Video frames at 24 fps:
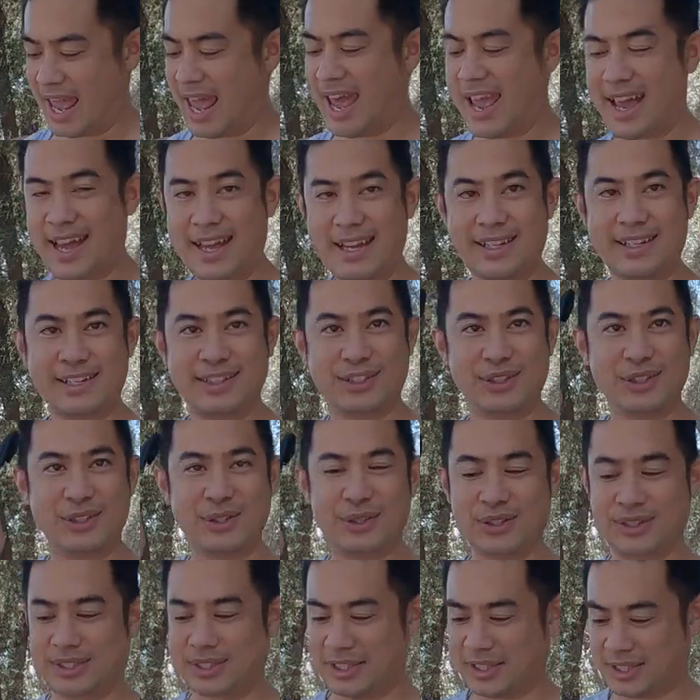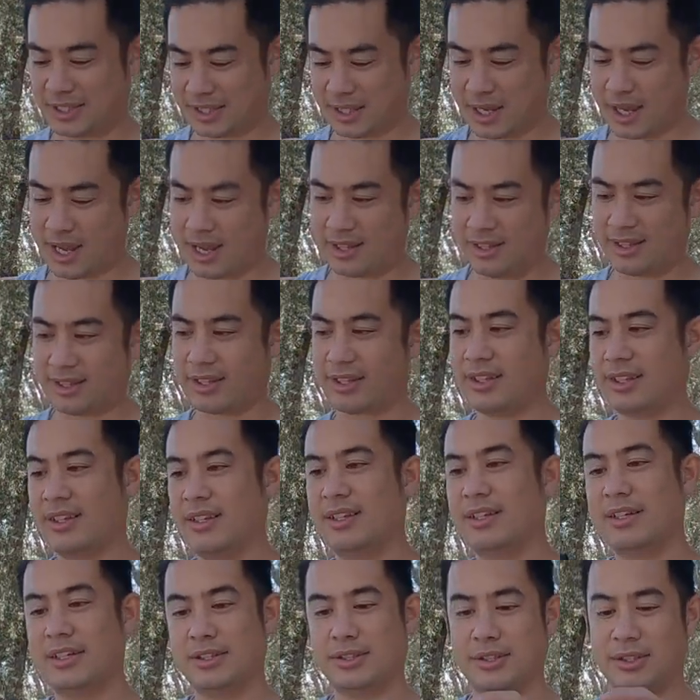and to use this guy. Look,
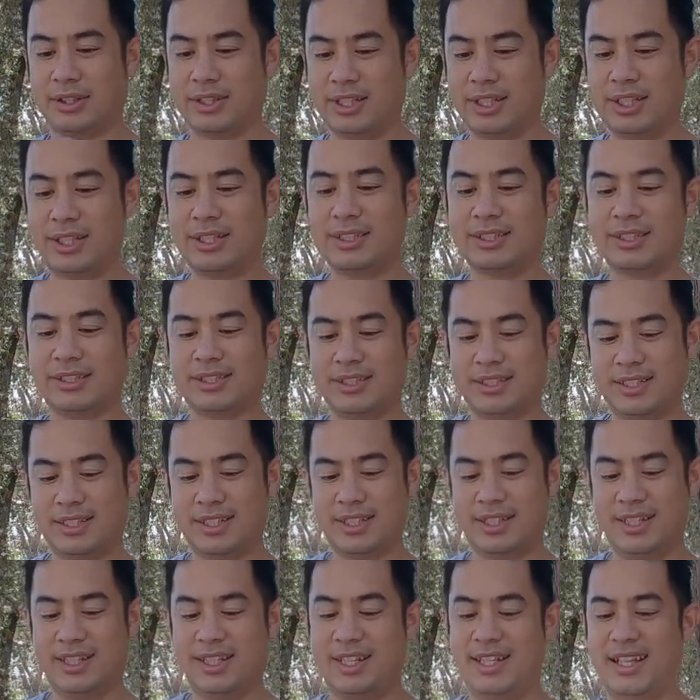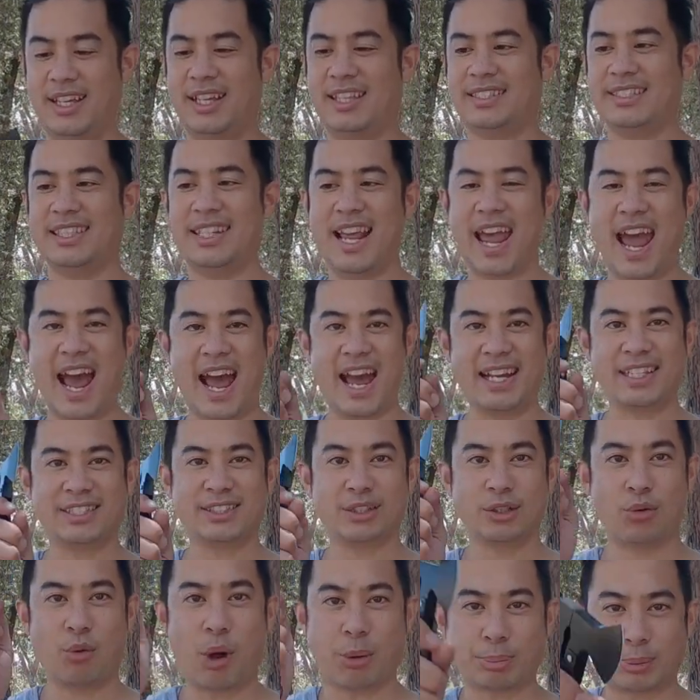so this is an
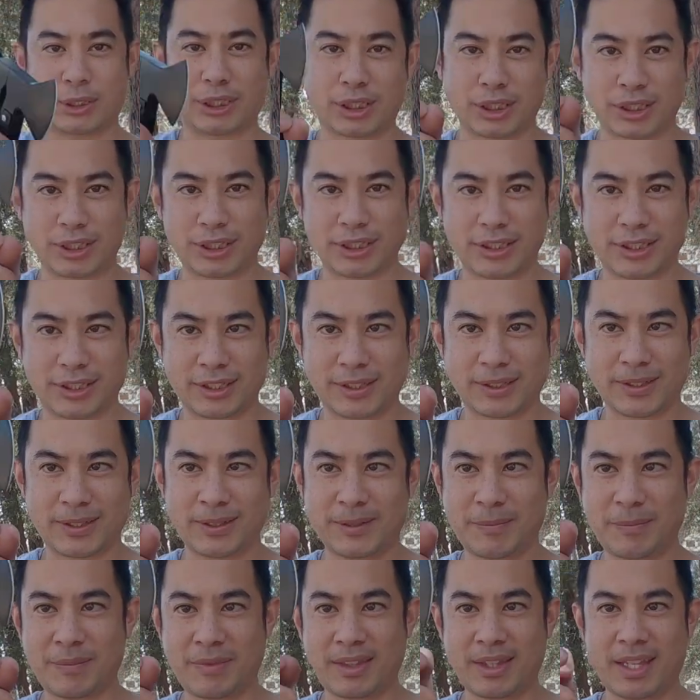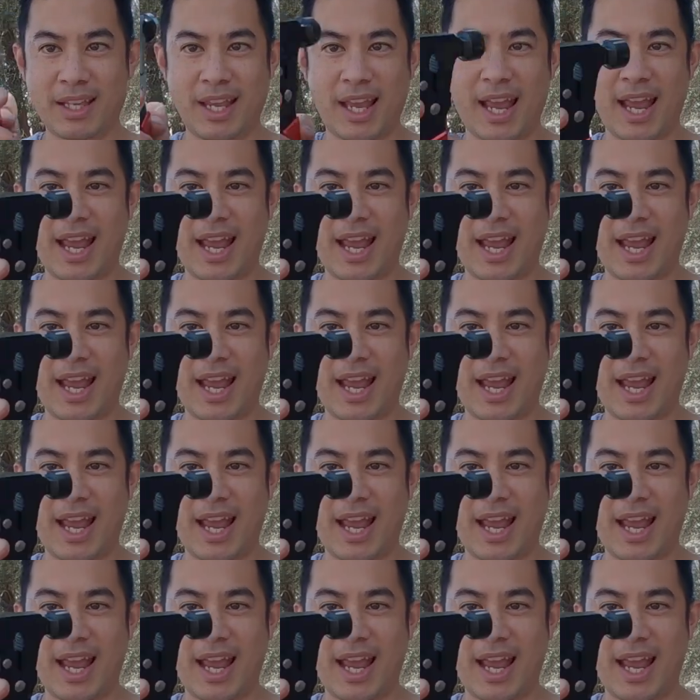axe. Wow.